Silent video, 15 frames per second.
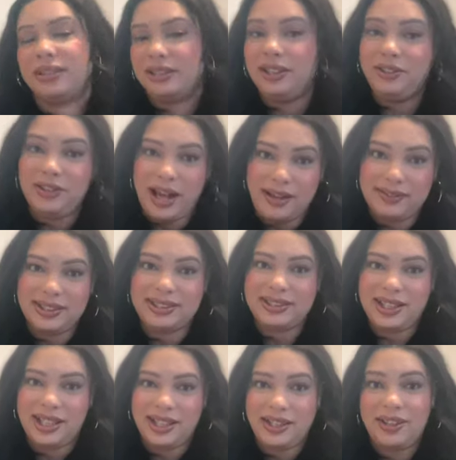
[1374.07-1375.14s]
you have to
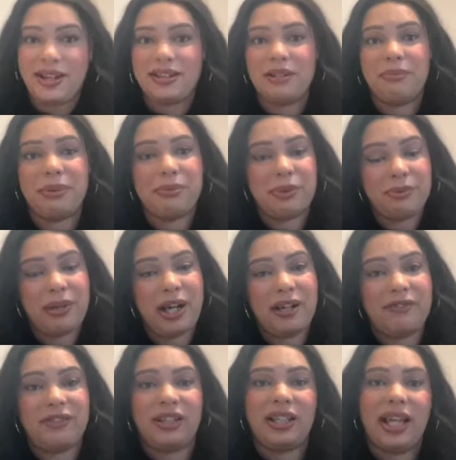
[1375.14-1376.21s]
study, you have to be prepared
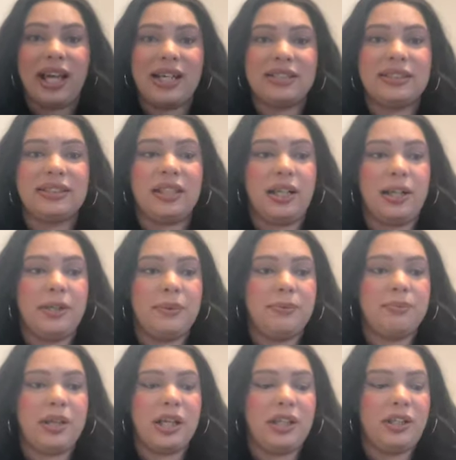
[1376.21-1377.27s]
for class.
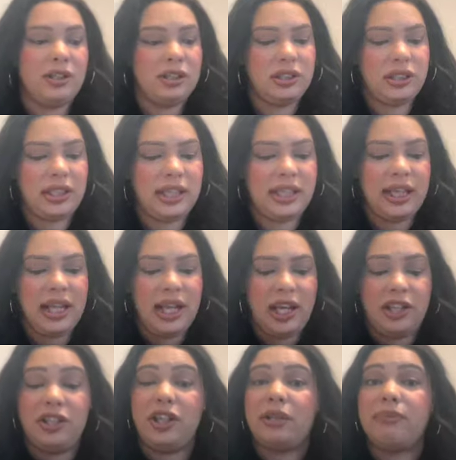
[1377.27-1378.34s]
And usually
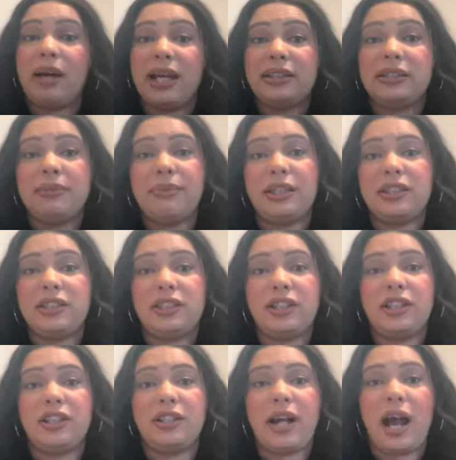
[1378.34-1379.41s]
during my
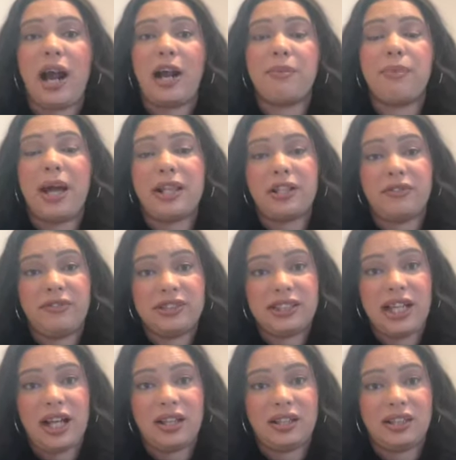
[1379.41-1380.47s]
semester, our
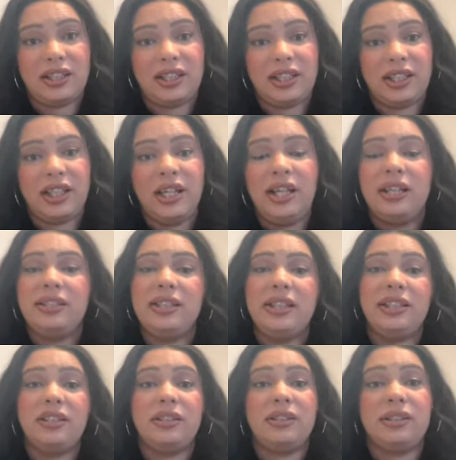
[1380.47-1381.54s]
pathophysiology
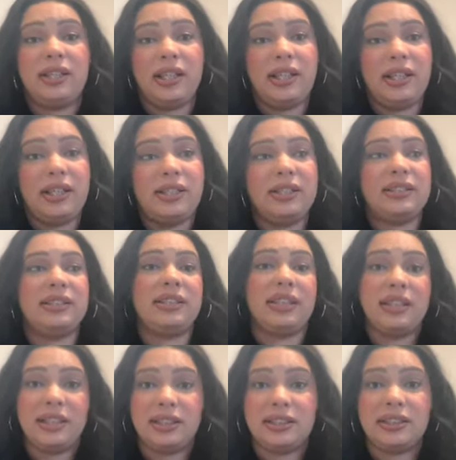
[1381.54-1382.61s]
teacher did send us